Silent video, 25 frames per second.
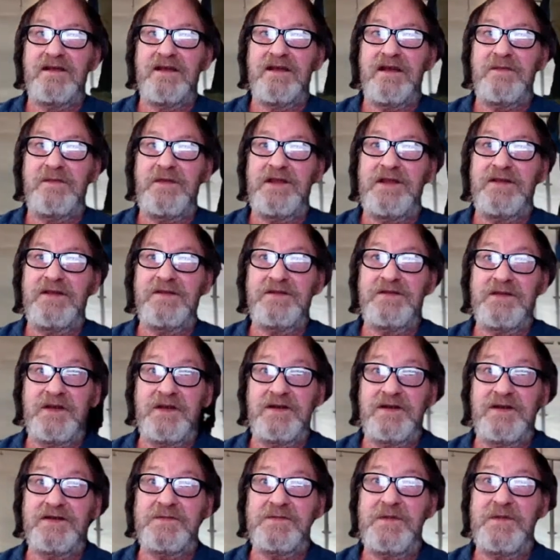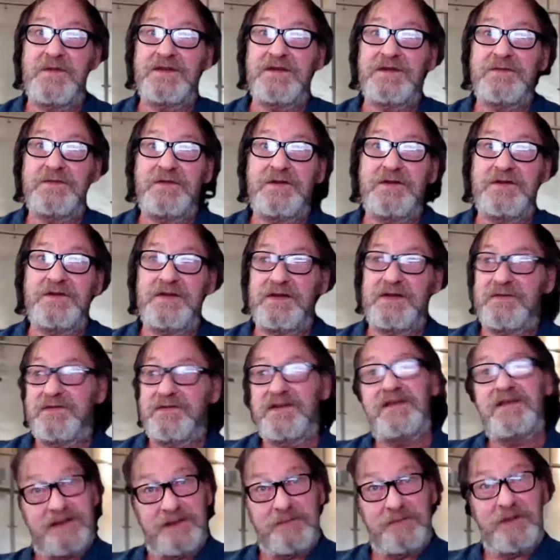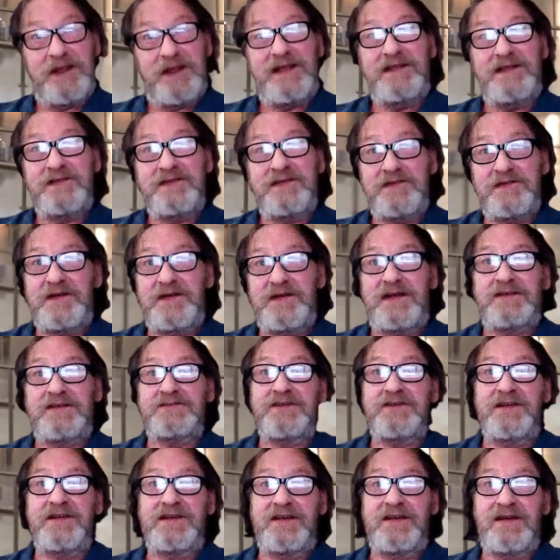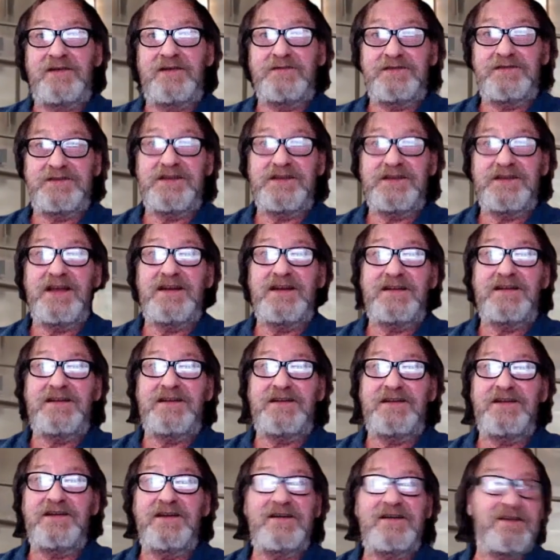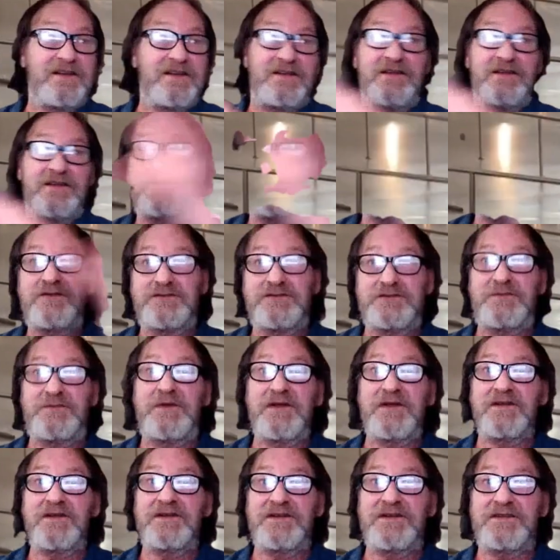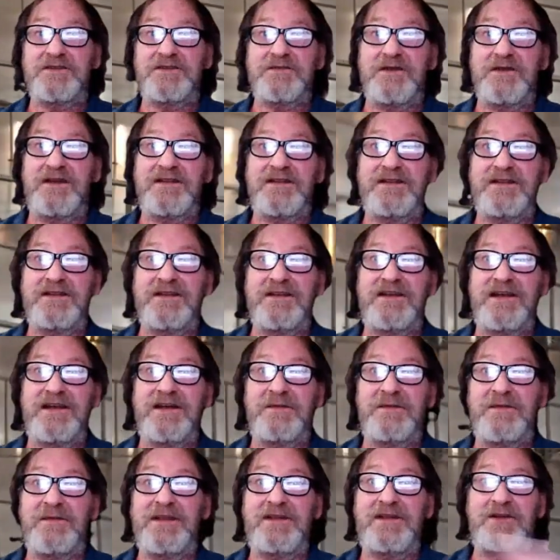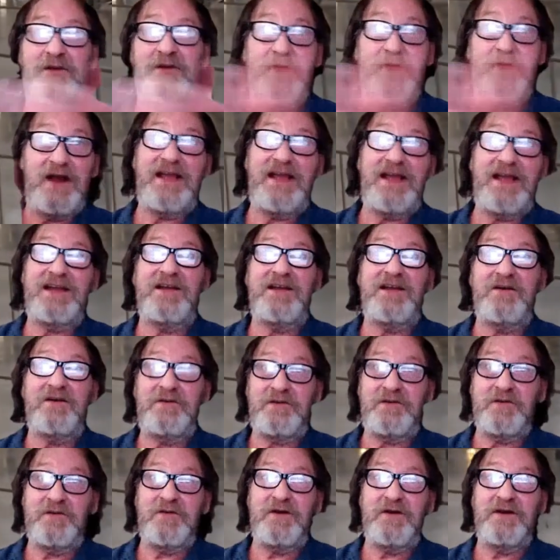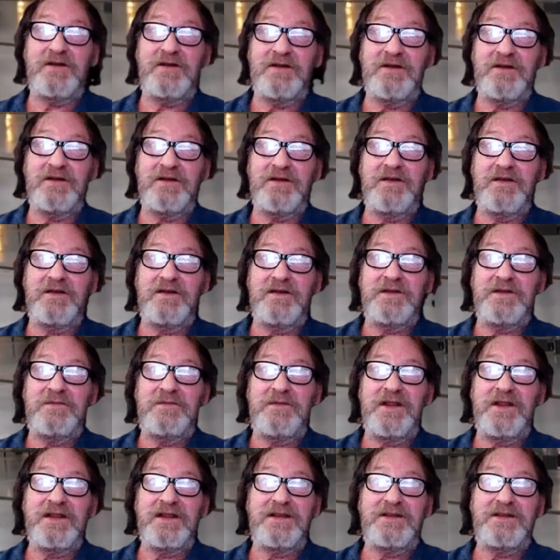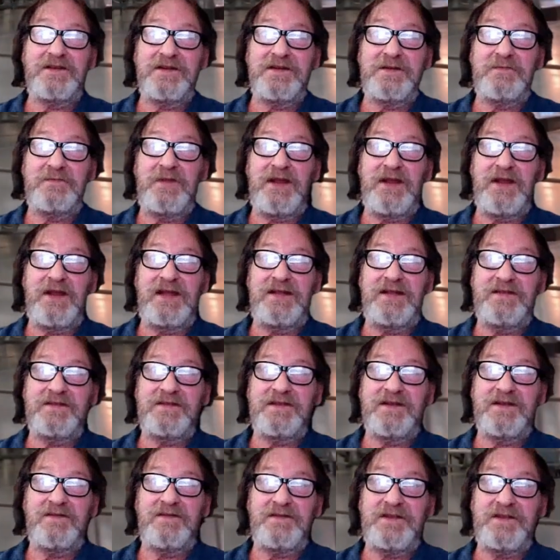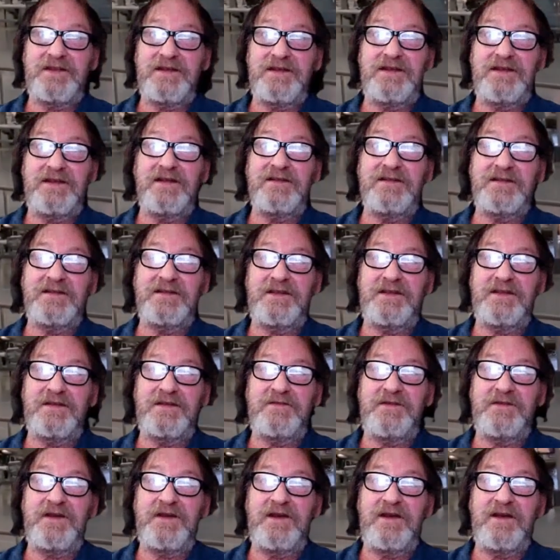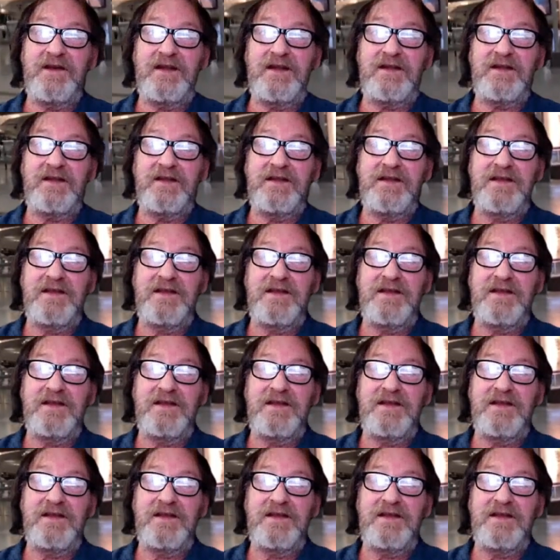I mean, those air and space museums, the planes are actually outside in a yard, the huge buildings, right? They got them indoor and outdoor with the military planes and everything else that they've got.